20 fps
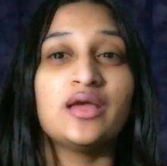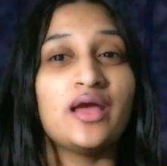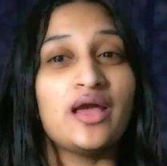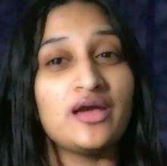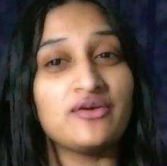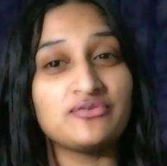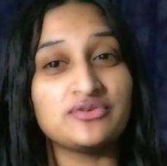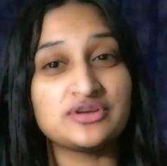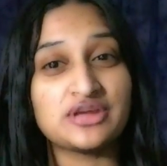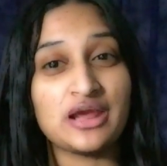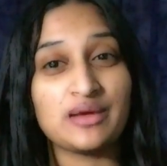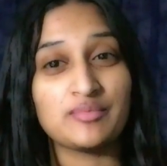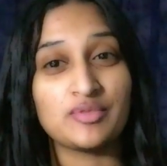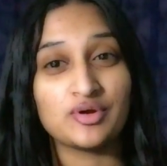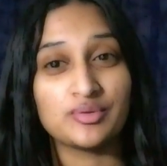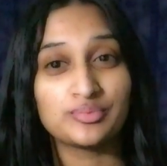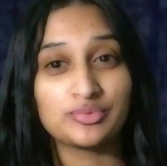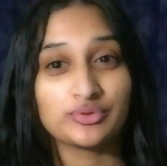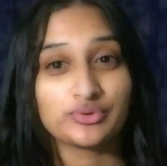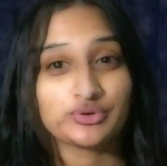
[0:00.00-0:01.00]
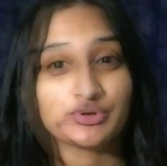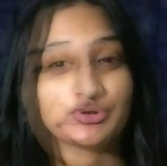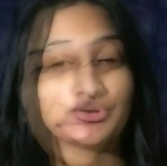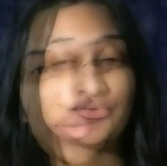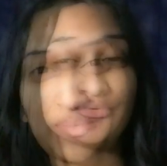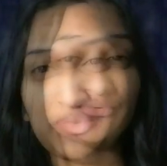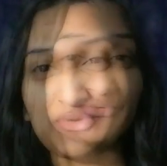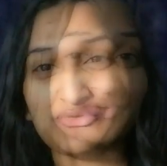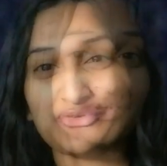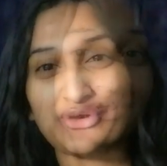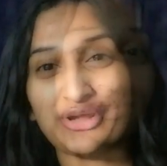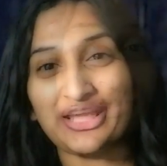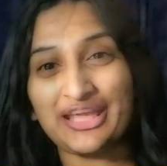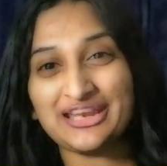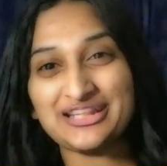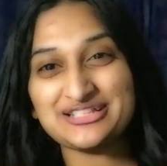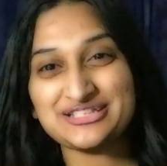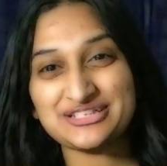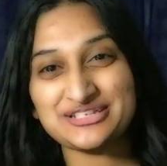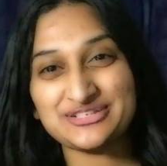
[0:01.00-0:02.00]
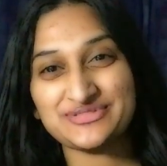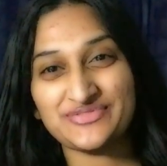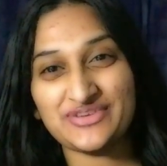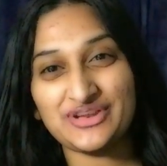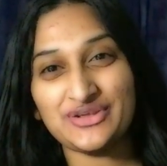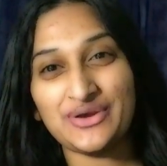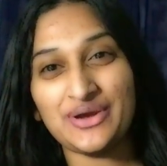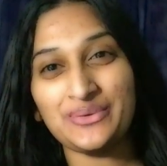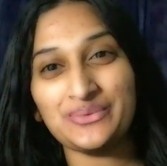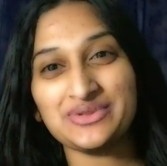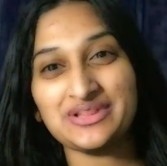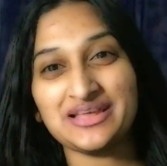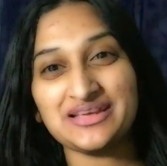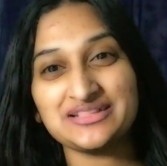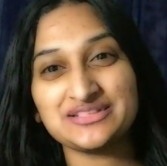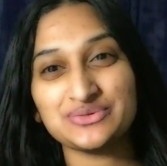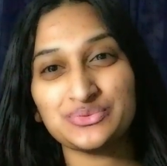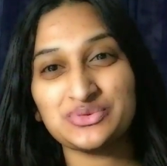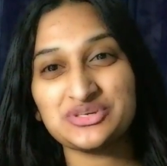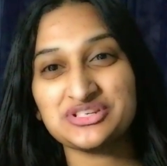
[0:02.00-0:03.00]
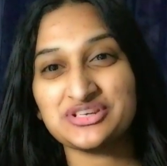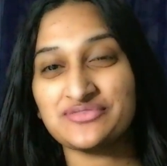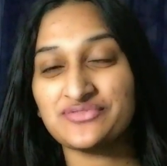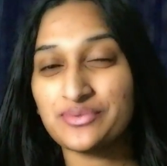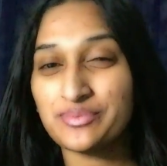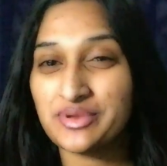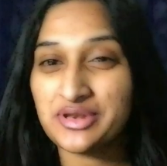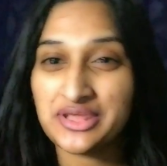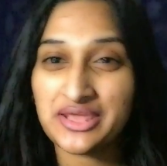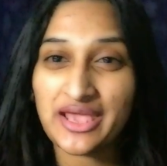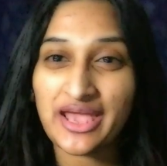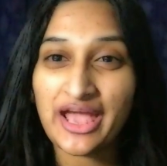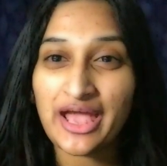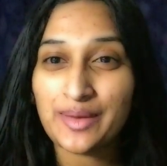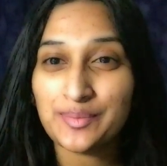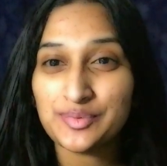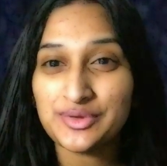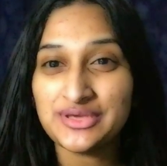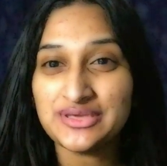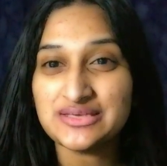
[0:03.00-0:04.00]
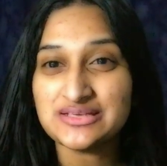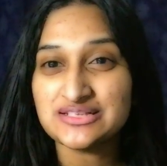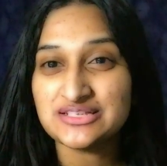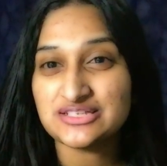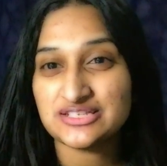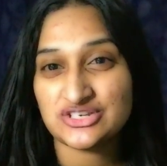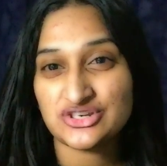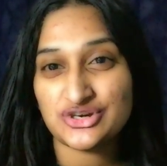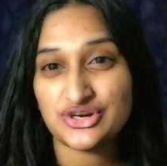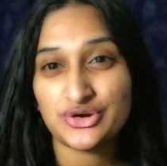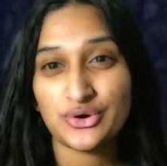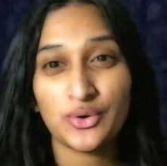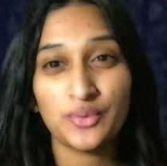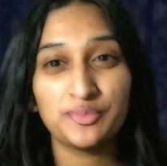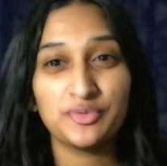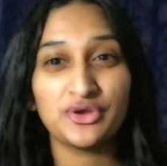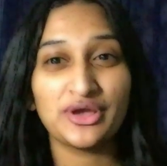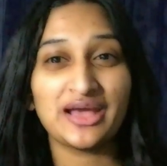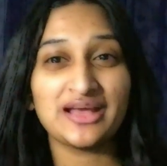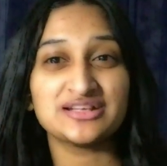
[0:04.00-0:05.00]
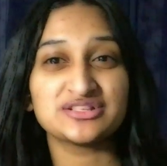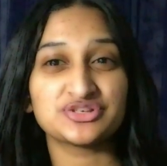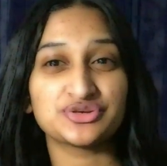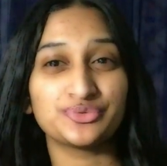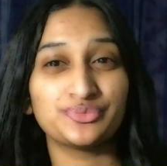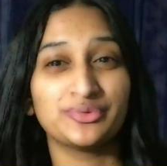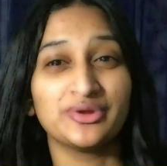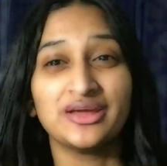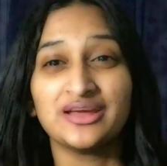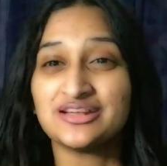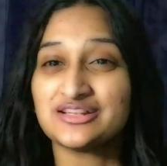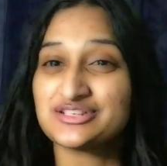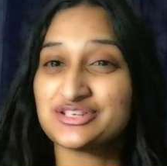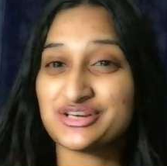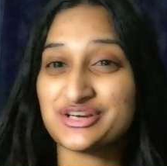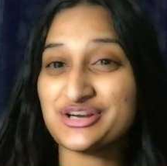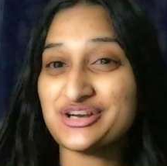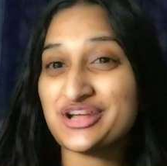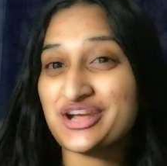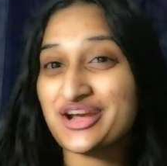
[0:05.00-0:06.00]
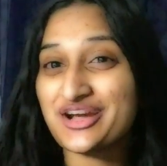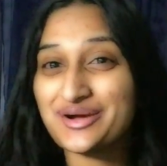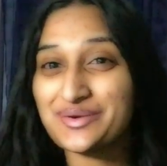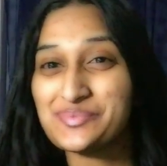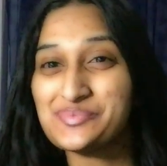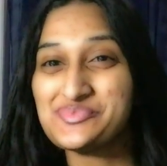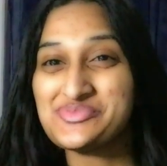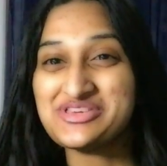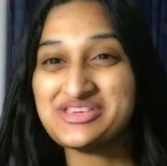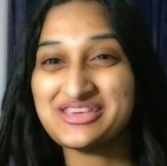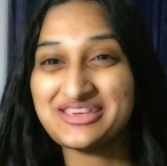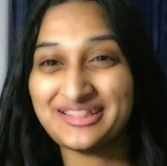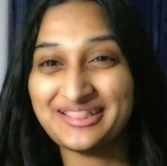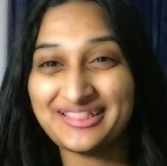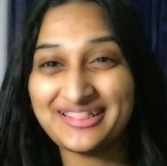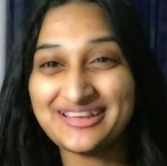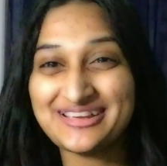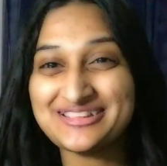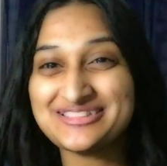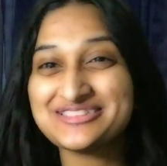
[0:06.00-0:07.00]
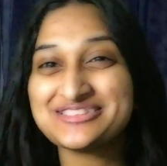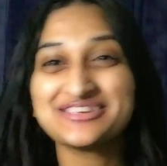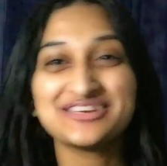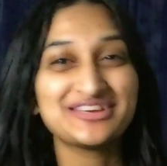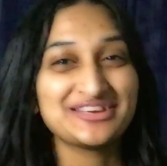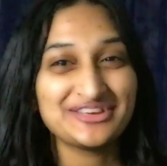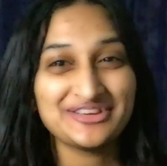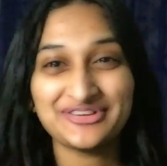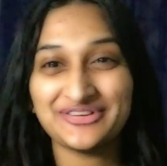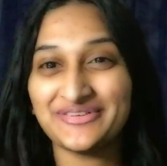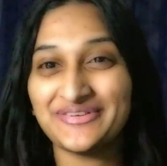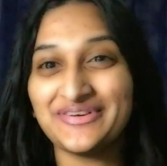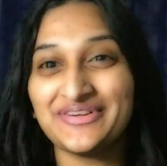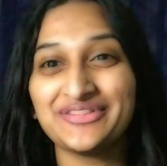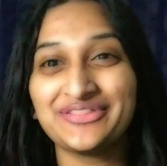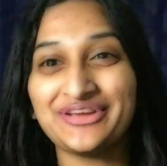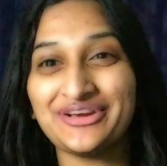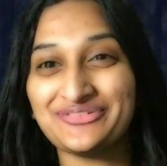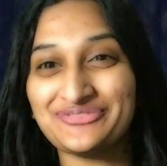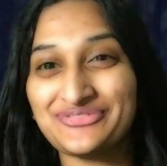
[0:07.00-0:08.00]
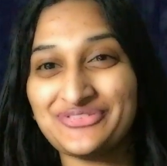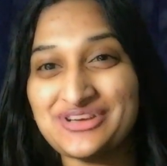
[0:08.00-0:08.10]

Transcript: every time I upload a new. Before I get into this video, I would like to wish everybody a happy Easter. Hope you guys are turning up, being lit, you know, all that